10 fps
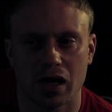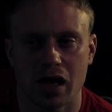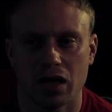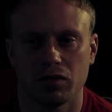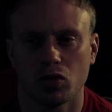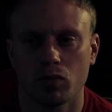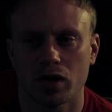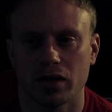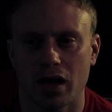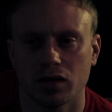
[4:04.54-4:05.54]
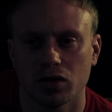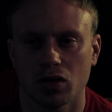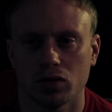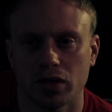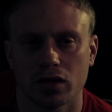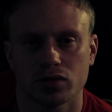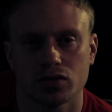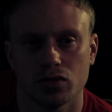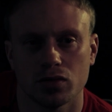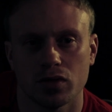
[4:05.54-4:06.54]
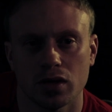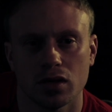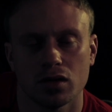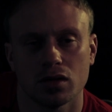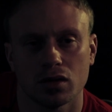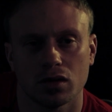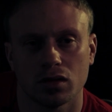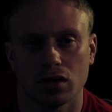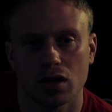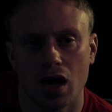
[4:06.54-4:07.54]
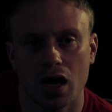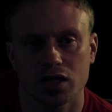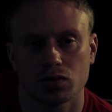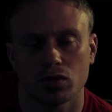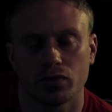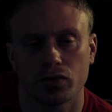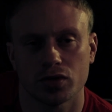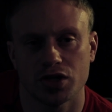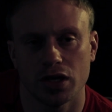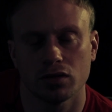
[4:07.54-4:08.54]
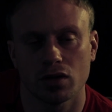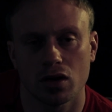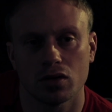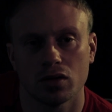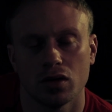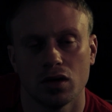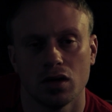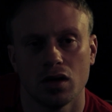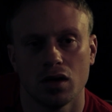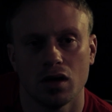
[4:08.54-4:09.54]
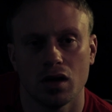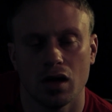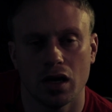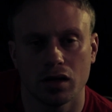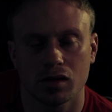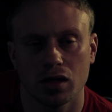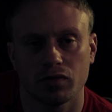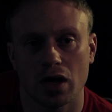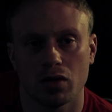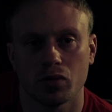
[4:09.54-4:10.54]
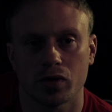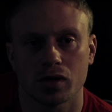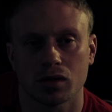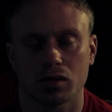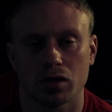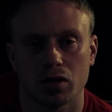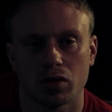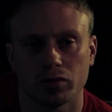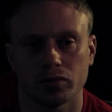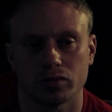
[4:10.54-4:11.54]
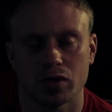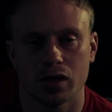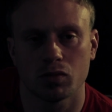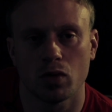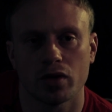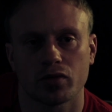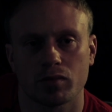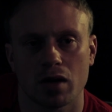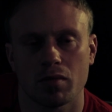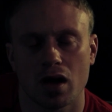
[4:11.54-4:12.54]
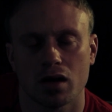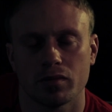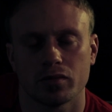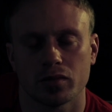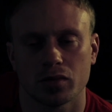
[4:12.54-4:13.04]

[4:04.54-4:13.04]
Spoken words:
I had told my dad to go down to the hospital for a Jane Doe and see if that was, his wife or my mom.